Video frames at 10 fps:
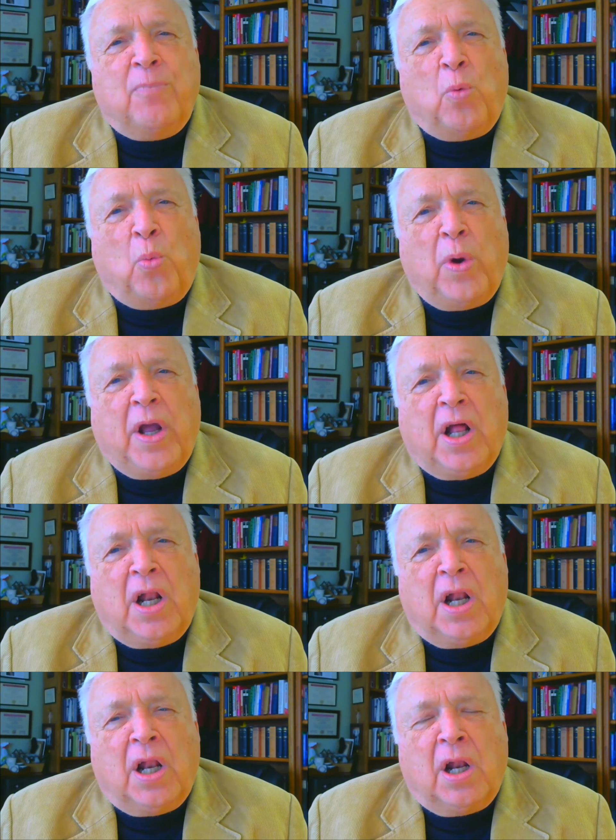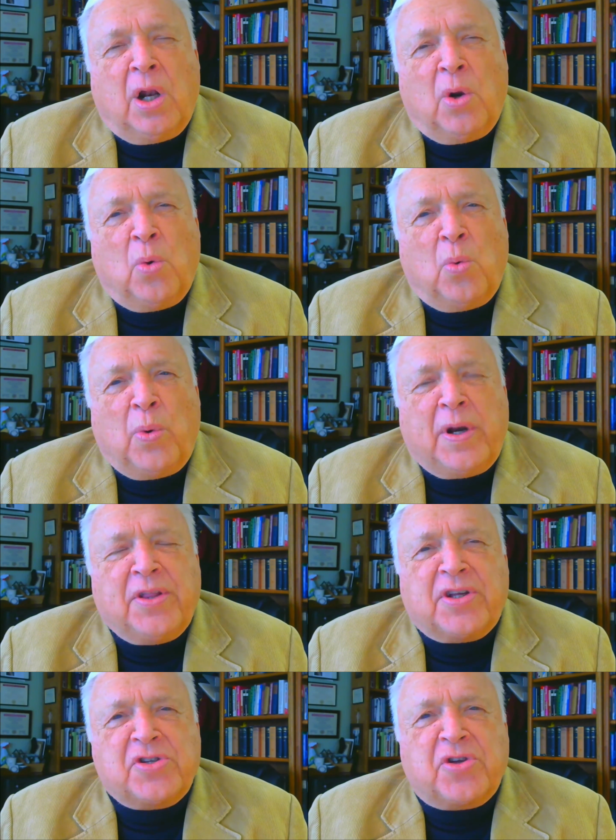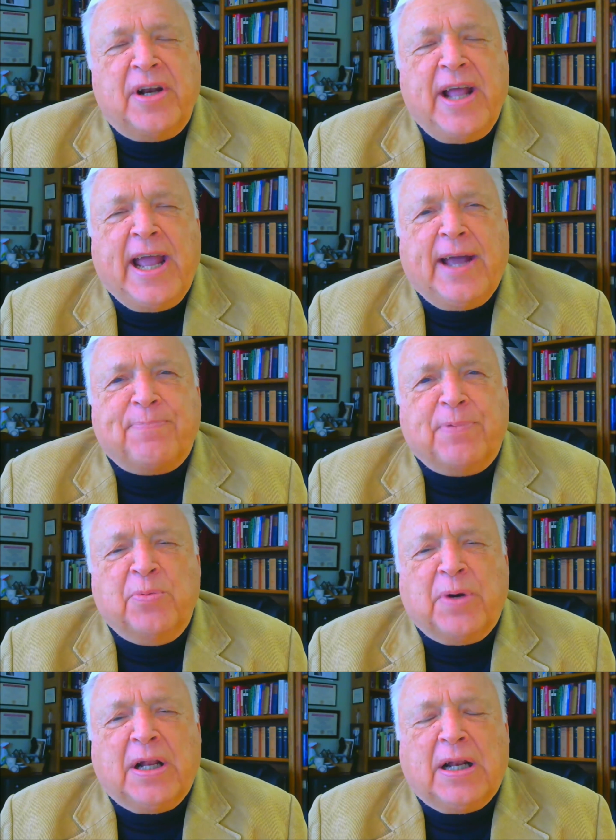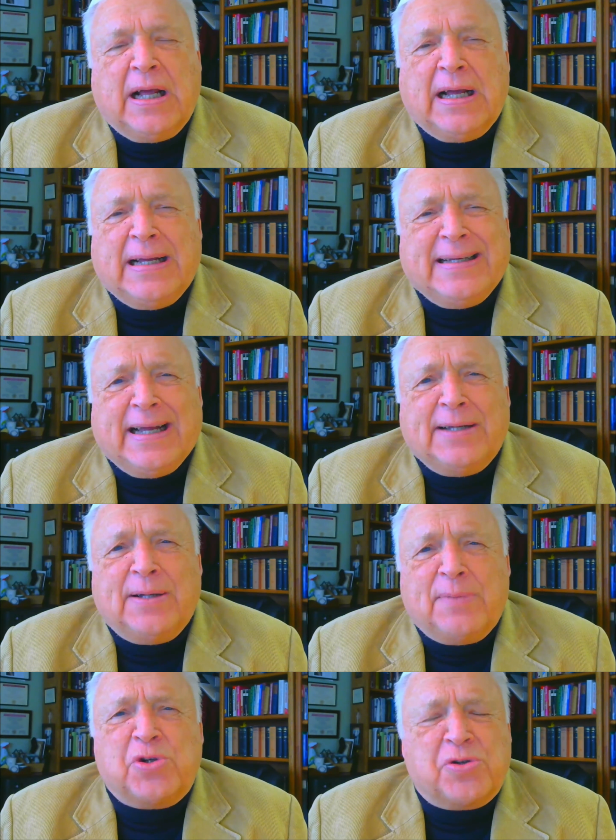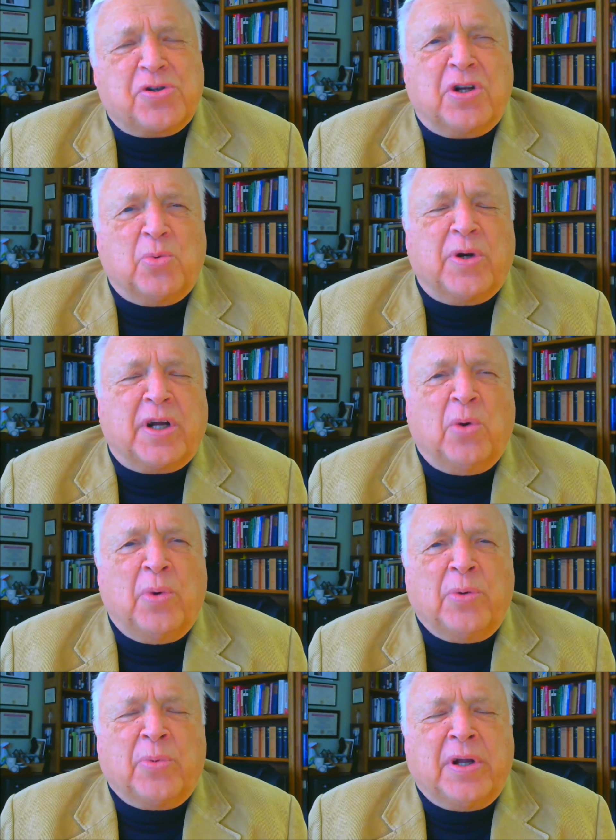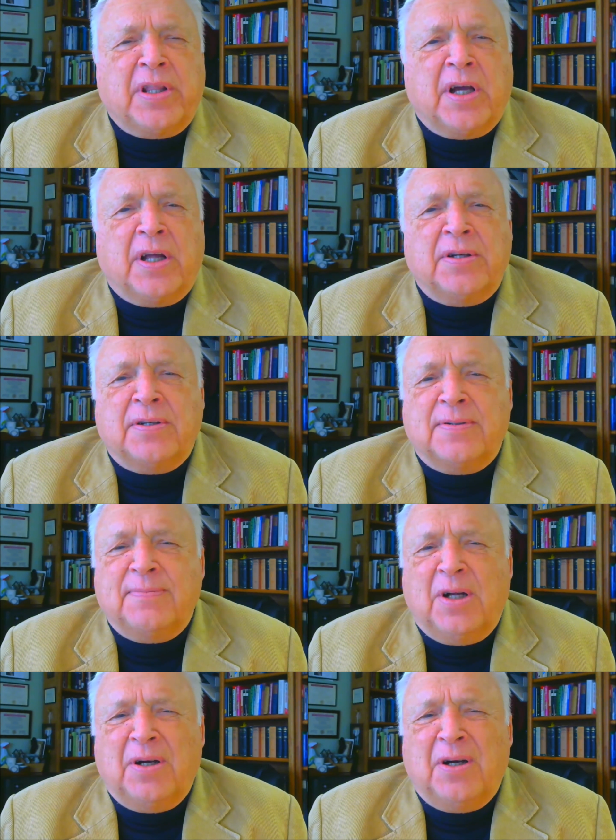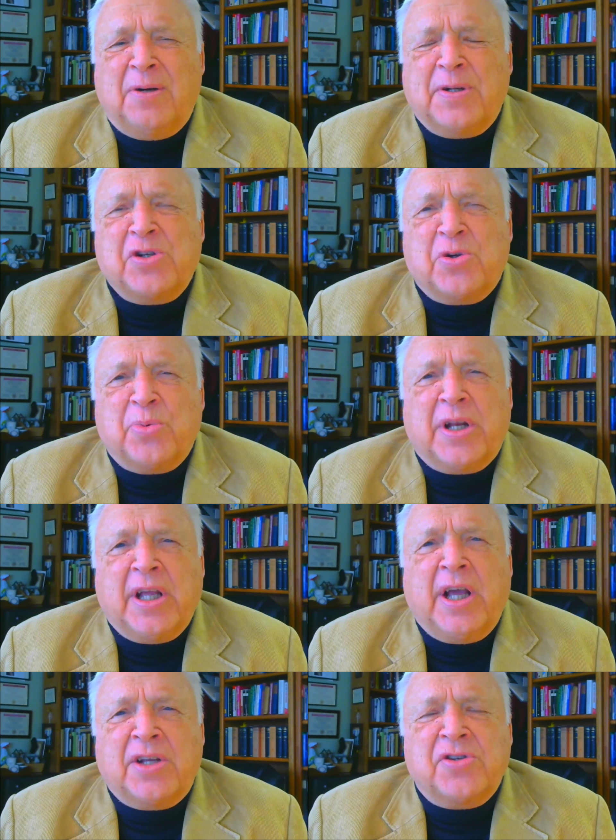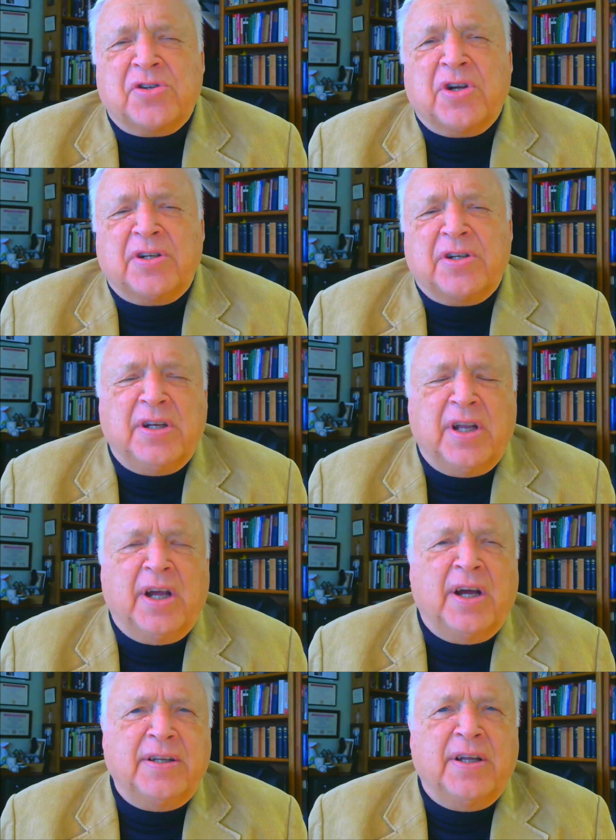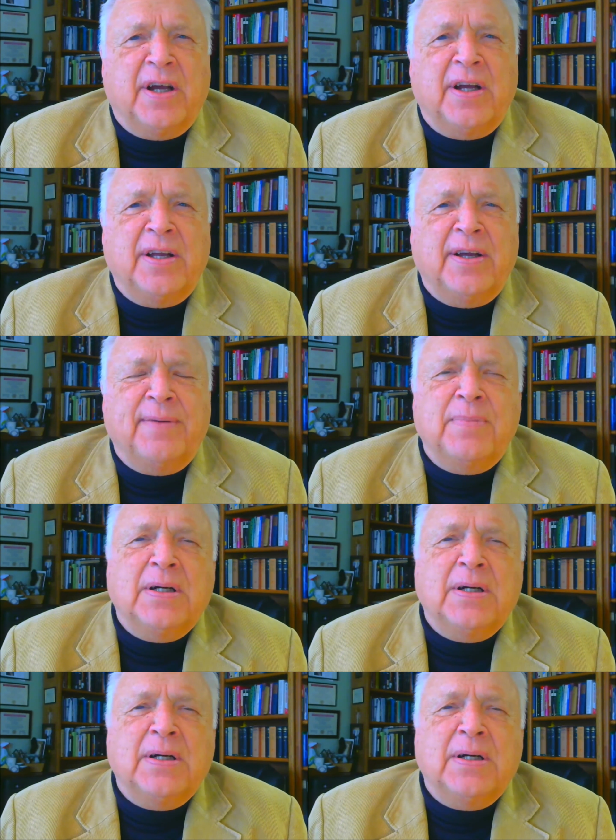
Well, what do you think's going to happen? Well, I'm sure it's going to work out one way or the other. Oh, but you're really anxious, aren't you? Yeah, I am.